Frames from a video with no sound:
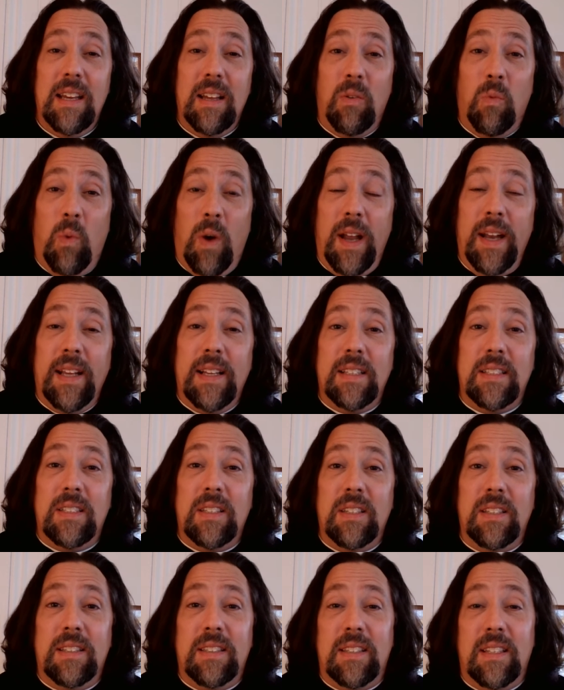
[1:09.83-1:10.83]
Weddings,
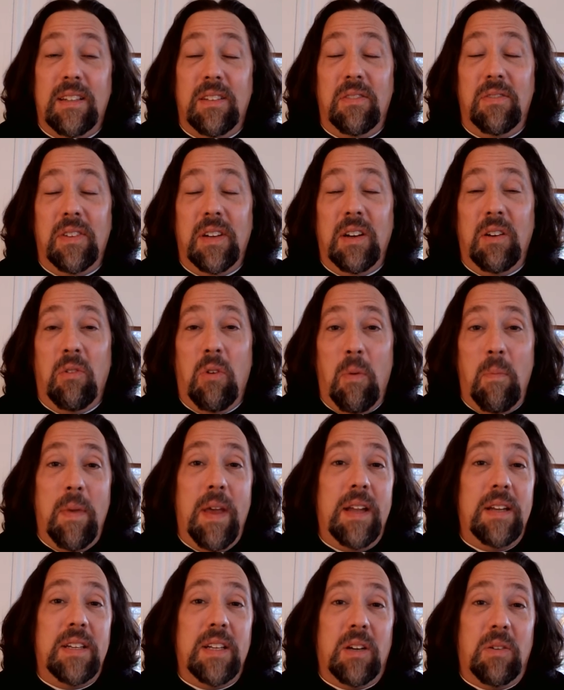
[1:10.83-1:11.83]
it's a very
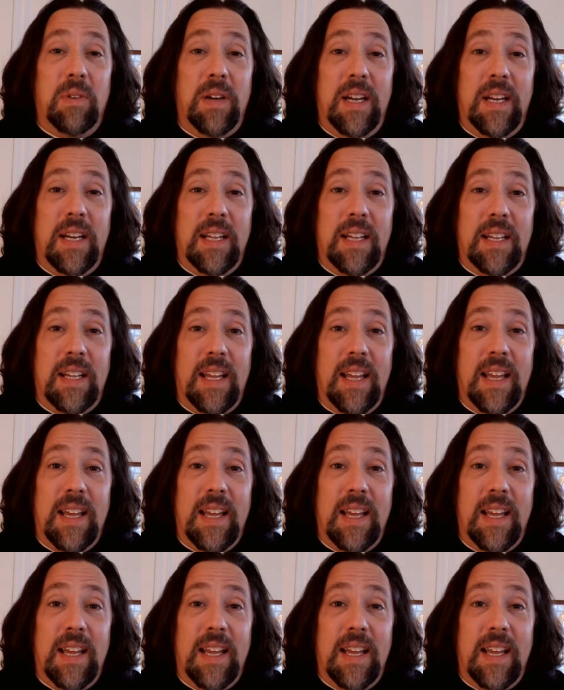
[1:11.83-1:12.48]
romantic reading,